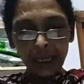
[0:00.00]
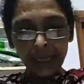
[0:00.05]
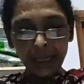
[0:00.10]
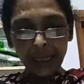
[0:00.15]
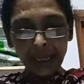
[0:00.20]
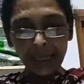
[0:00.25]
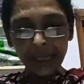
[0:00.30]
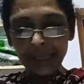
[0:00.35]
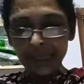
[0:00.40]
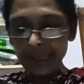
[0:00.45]
The
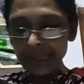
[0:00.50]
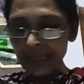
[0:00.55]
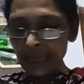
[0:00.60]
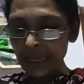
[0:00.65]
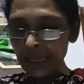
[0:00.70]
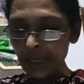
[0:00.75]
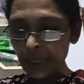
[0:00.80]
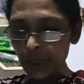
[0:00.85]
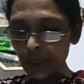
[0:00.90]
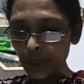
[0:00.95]

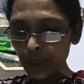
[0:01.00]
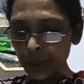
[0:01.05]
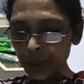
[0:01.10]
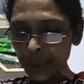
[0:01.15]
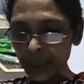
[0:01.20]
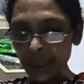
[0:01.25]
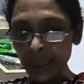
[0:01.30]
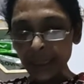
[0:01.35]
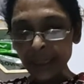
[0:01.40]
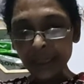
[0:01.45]
exercise 2
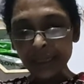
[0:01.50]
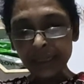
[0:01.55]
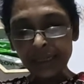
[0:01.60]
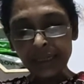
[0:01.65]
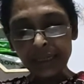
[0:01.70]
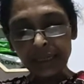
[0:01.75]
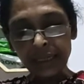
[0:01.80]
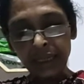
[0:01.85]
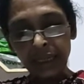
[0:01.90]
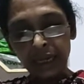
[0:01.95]

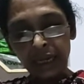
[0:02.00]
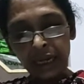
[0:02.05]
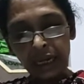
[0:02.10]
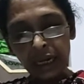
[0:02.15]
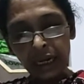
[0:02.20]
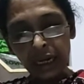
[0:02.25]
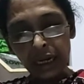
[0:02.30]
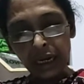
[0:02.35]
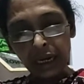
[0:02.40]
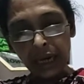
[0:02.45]
is
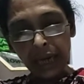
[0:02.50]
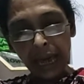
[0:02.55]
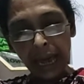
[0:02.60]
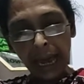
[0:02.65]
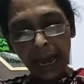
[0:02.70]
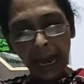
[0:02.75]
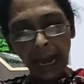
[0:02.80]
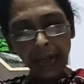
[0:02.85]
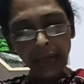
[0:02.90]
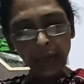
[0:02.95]

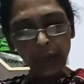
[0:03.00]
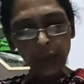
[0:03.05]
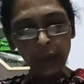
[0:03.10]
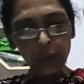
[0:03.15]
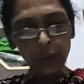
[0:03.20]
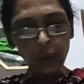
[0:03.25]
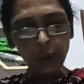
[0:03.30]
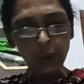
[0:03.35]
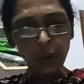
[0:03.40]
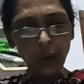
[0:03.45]
add
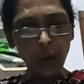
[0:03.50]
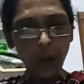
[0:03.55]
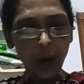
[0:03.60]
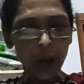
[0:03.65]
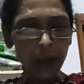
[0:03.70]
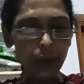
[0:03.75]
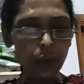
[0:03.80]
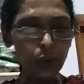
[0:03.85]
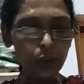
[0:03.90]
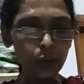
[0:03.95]
who
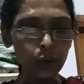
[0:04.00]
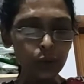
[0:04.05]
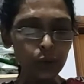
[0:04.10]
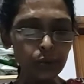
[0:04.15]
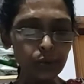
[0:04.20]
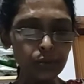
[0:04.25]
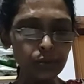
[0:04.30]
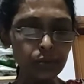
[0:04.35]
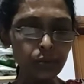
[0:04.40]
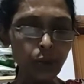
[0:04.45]
or
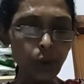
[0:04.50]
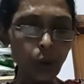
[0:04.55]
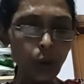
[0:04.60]
whom,